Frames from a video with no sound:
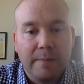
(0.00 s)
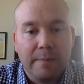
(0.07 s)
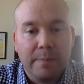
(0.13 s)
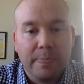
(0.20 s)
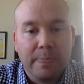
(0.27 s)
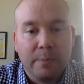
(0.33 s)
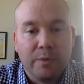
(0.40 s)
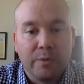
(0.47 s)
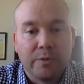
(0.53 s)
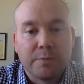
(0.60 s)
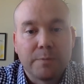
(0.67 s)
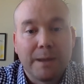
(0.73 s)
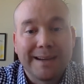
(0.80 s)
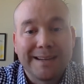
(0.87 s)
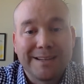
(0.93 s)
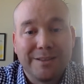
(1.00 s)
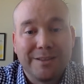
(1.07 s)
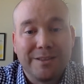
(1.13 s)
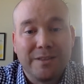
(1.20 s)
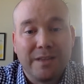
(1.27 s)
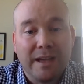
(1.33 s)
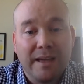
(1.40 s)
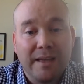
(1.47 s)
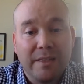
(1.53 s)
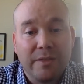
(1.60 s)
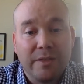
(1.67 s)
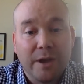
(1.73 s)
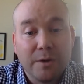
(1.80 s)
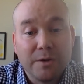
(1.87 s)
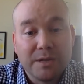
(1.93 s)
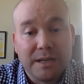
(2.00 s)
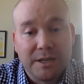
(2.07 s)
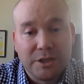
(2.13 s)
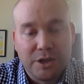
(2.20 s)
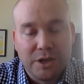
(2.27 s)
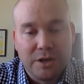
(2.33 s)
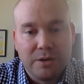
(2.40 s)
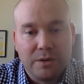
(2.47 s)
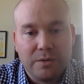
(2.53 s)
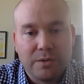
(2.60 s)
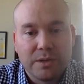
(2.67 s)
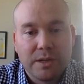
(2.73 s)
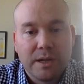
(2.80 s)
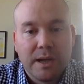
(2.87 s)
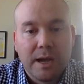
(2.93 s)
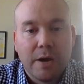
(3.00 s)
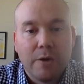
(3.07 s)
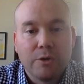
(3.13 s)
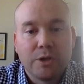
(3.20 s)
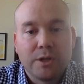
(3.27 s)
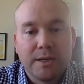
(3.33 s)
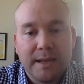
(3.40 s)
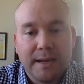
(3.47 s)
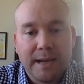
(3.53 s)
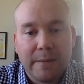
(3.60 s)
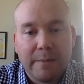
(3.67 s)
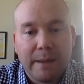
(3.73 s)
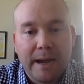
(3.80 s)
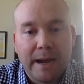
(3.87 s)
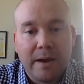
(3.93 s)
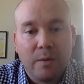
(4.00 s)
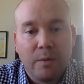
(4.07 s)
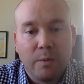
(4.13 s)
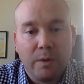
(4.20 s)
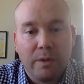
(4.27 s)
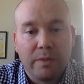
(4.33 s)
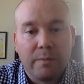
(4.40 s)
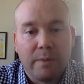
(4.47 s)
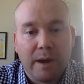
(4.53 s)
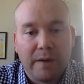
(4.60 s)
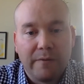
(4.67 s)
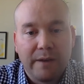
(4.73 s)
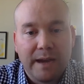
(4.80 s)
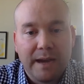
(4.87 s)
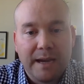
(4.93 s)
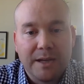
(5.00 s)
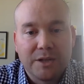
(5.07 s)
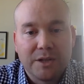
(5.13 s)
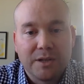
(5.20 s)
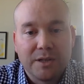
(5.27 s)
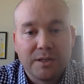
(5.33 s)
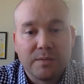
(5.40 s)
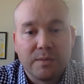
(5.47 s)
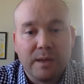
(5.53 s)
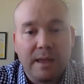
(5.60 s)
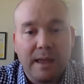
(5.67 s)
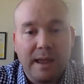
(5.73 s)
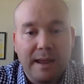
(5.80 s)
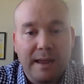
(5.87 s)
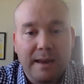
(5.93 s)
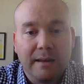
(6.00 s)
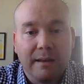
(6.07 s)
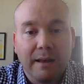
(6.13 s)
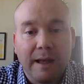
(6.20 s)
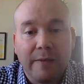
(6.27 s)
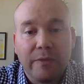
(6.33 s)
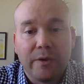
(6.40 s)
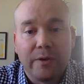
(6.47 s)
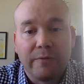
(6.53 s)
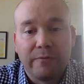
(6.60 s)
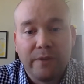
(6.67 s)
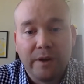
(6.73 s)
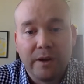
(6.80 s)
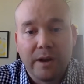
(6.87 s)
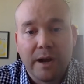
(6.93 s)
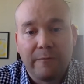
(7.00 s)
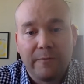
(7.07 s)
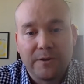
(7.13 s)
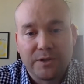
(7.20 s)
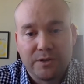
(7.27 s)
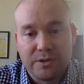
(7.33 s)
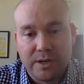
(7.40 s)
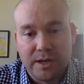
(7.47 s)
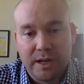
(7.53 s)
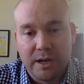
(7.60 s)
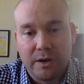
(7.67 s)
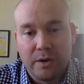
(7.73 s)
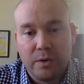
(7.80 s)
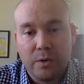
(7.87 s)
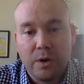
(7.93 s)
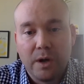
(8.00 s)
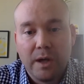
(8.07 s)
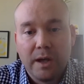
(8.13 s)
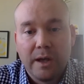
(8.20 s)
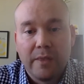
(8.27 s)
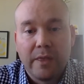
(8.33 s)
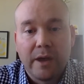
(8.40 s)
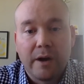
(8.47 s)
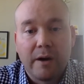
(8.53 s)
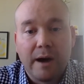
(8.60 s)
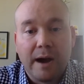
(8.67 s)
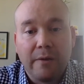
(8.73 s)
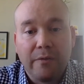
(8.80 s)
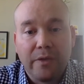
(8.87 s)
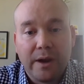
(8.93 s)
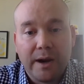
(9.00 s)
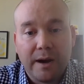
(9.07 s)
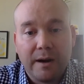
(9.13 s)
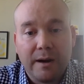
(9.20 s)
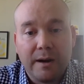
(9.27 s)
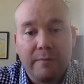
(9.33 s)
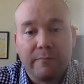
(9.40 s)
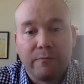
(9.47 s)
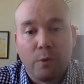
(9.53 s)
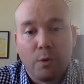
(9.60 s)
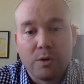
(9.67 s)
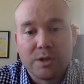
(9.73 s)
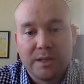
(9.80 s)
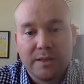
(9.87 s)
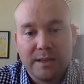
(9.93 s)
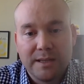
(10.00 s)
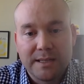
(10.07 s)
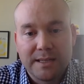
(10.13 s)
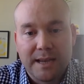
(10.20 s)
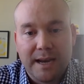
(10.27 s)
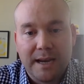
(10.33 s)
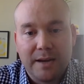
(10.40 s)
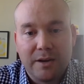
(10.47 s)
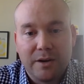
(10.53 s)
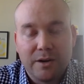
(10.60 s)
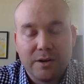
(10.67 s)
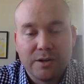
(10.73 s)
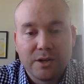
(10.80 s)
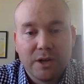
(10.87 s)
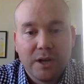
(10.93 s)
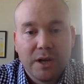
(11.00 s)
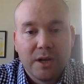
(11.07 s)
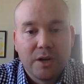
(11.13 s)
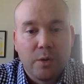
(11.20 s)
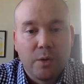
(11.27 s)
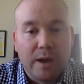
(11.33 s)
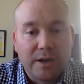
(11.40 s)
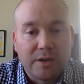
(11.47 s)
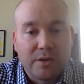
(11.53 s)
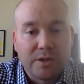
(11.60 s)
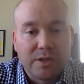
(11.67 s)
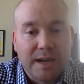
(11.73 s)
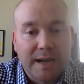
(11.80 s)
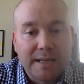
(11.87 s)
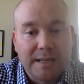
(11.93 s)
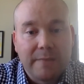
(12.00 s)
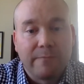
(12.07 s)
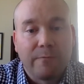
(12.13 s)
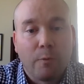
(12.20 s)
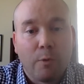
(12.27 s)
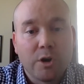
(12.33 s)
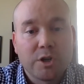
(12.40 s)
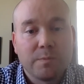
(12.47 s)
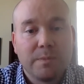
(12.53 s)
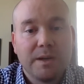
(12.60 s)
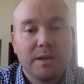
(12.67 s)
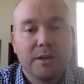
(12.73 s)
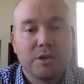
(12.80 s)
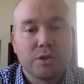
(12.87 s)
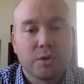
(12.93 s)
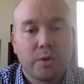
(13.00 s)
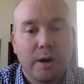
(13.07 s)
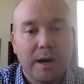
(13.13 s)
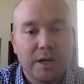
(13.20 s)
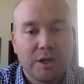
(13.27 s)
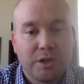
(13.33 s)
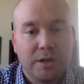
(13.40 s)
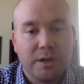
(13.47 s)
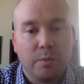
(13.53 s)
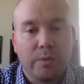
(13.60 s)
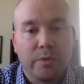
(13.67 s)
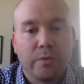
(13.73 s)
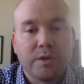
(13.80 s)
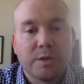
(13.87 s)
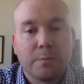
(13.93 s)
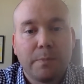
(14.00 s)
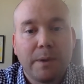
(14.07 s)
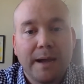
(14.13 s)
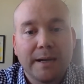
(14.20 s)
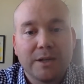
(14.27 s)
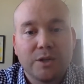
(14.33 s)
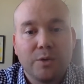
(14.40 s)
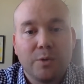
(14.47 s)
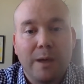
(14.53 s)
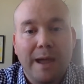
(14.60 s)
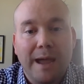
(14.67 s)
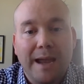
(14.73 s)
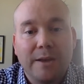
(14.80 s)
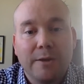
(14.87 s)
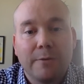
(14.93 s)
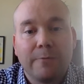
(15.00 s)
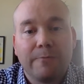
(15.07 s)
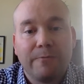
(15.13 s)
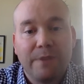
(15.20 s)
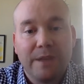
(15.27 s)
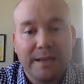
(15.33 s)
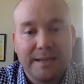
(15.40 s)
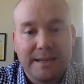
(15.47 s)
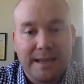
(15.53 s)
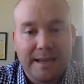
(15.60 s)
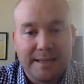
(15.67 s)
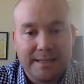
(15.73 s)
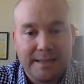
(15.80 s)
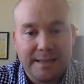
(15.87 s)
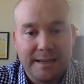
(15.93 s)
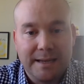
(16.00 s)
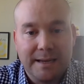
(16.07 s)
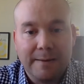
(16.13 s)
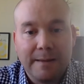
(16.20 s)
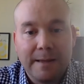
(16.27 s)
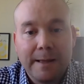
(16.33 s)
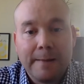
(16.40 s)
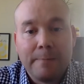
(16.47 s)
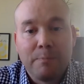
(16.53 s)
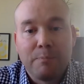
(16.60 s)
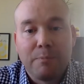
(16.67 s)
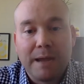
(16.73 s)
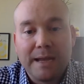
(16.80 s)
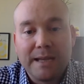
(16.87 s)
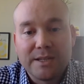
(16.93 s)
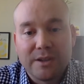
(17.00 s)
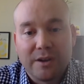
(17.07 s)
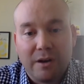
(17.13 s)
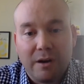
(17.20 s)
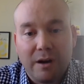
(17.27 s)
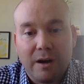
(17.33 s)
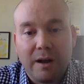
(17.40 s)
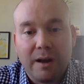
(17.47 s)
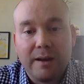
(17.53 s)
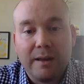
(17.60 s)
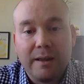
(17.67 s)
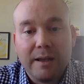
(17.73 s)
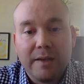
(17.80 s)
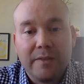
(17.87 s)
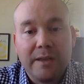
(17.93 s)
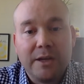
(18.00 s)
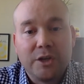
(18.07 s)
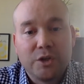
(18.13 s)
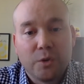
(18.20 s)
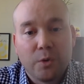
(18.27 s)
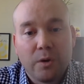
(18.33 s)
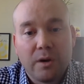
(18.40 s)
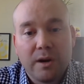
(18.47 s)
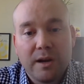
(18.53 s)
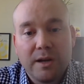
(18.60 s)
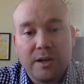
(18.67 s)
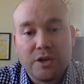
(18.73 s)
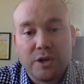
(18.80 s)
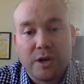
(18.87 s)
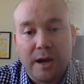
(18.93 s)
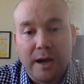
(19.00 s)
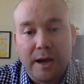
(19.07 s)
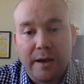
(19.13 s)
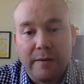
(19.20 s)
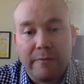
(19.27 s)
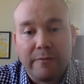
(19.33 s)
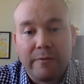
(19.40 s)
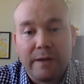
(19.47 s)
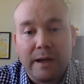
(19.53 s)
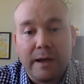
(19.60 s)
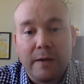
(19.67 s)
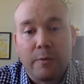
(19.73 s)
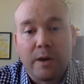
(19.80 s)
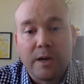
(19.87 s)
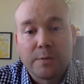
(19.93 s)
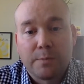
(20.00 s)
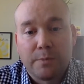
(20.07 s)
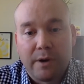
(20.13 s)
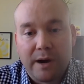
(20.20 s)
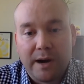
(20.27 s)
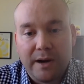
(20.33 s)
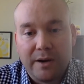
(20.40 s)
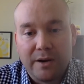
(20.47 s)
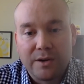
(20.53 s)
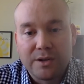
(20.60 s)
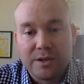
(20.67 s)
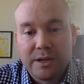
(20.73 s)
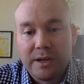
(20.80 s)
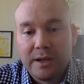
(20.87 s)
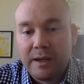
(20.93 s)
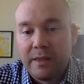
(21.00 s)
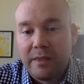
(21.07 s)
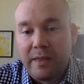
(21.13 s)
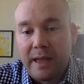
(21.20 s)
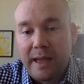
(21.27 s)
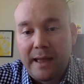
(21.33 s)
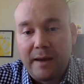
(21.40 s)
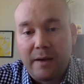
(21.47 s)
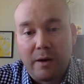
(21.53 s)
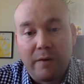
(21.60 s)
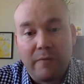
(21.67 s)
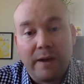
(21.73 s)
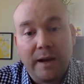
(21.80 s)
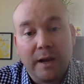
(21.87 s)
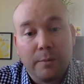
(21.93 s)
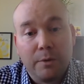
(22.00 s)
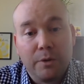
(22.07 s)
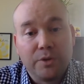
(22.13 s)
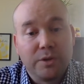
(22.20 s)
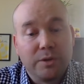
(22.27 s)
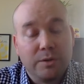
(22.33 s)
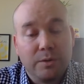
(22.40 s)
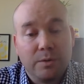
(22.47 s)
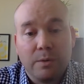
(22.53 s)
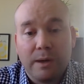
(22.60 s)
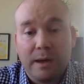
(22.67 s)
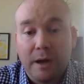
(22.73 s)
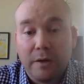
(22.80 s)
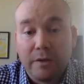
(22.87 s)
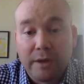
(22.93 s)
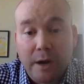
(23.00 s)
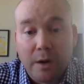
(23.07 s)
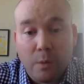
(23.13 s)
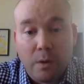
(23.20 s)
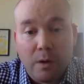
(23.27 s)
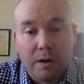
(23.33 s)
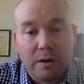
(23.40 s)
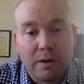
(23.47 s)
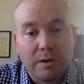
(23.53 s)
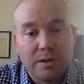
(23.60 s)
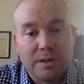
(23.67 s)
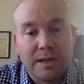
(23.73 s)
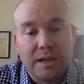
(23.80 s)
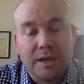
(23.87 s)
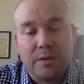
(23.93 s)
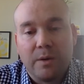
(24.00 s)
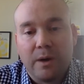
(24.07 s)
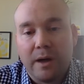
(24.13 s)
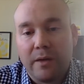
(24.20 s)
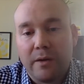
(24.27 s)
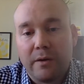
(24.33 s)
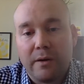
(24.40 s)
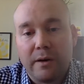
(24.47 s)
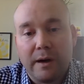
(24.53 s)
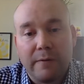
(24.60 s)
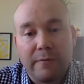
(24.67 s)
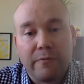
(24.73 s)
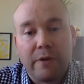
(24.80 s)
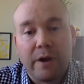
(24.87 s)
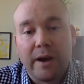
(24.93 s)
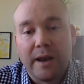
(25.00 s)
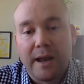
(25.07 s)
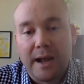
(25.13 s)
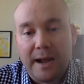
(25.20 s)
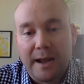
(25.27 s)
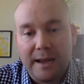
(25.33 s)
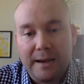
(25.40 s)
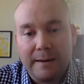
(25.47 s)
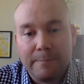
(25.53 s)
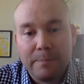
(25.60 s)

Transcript: With respect to those issues, OSHA did come out with modifications and let their field officers know that are out there enforcing these standards to exercise enforcement discretion with respect to annual fit testing based on the shortage of respirators that are available to healthcare workers and to other frontline